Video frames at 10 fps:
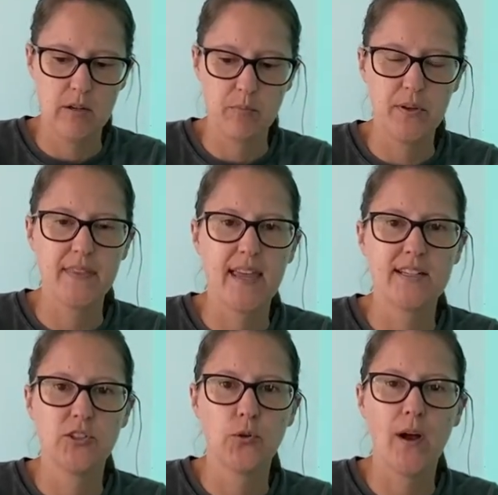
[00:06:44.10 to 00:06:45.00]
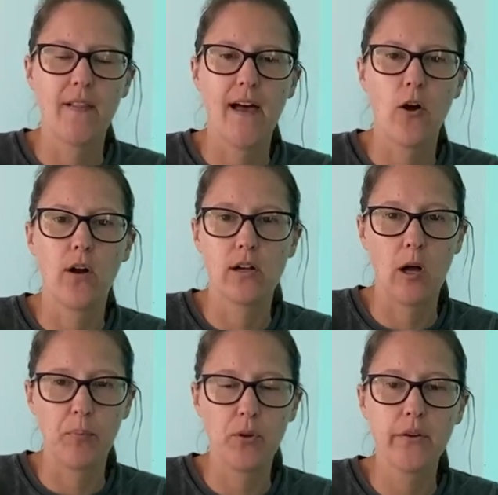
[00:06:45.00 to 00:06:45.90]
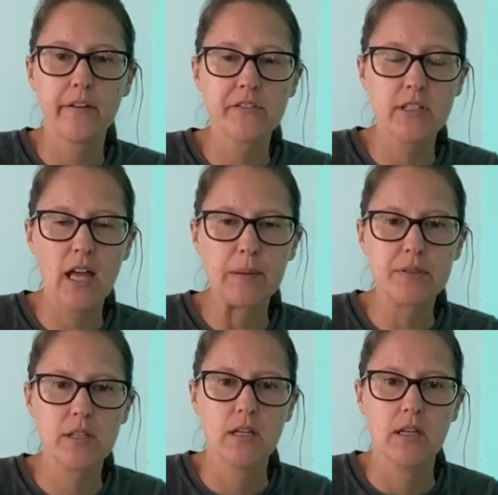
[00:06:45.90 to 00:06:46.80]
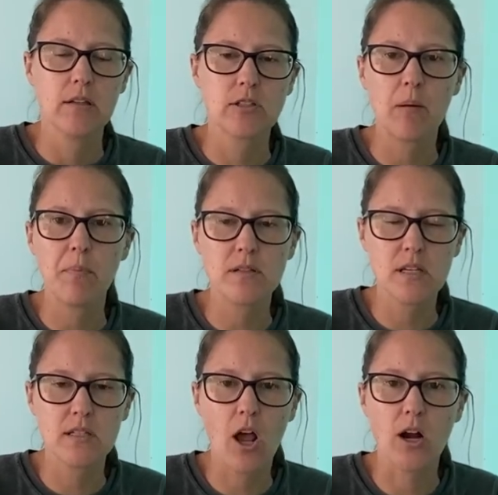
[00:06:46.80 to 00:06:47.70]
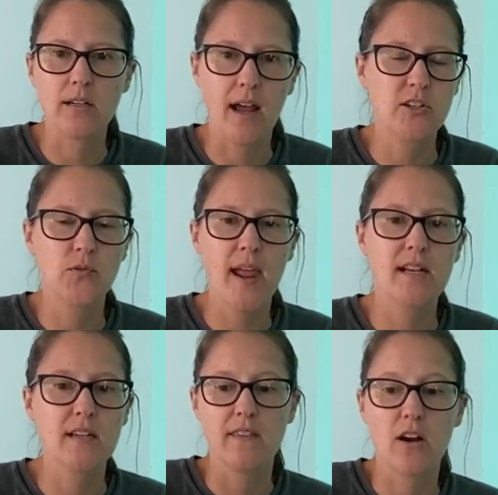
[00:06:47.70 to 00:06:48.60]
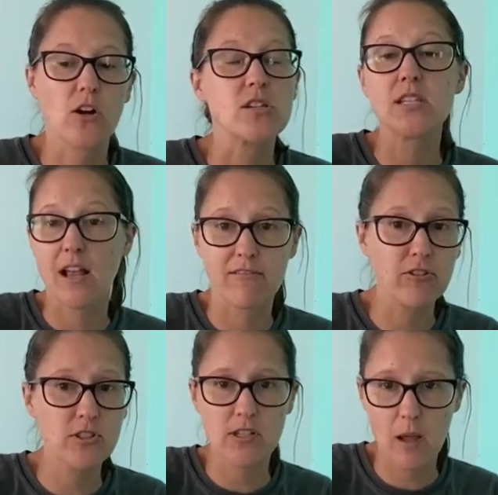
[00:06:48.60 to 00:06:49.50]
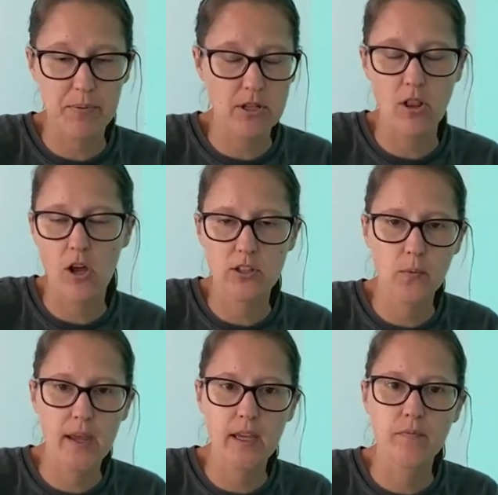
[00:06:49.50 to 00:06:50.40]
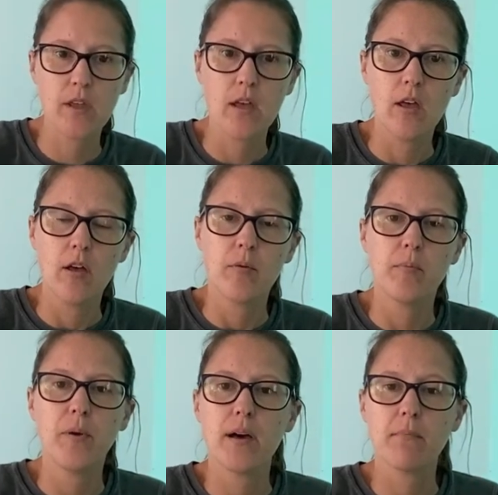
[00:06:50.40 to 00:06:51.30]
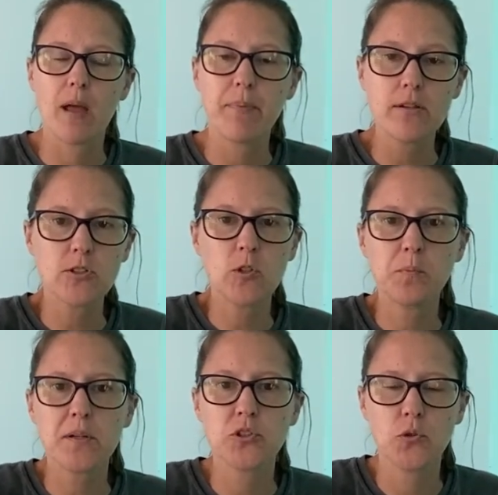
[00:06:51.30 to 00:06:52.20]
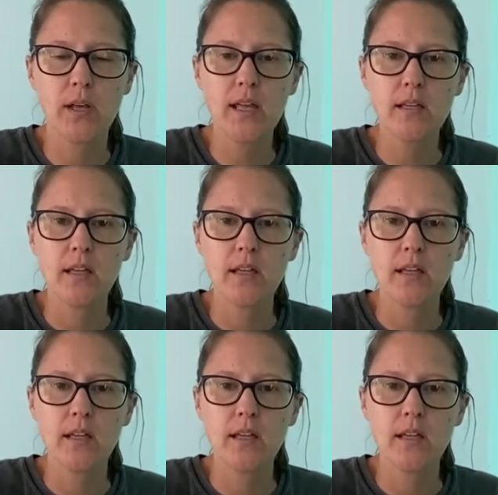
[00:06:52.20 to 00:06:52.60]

but they do allow a couple of stops. Some buses are not direct and there are several stops along the way, but my bus to Pachuca